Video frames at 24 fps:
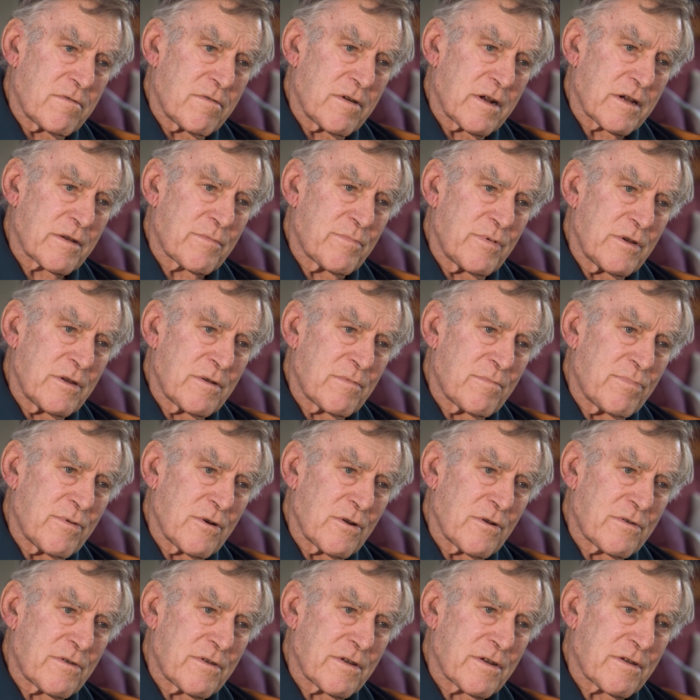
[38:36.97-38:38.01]
rugby and
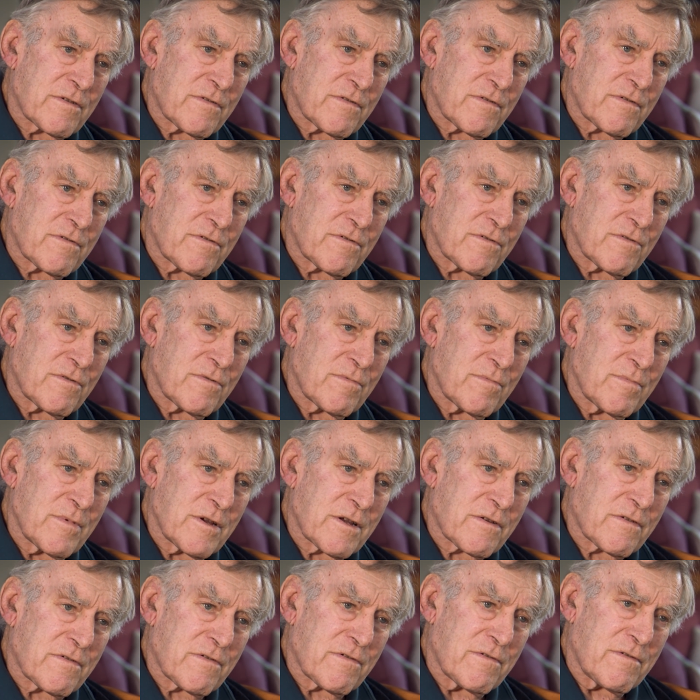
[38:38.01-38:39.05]
politics shouldn't
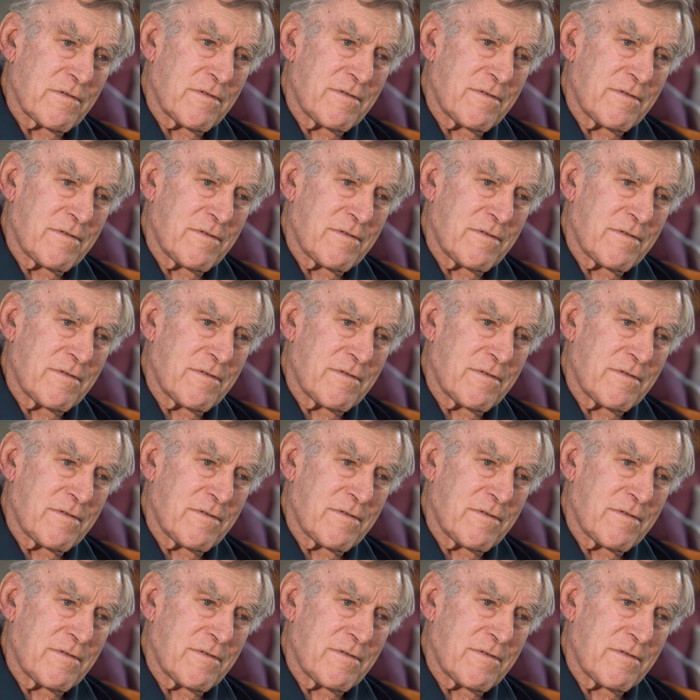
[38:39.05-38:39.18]
mix.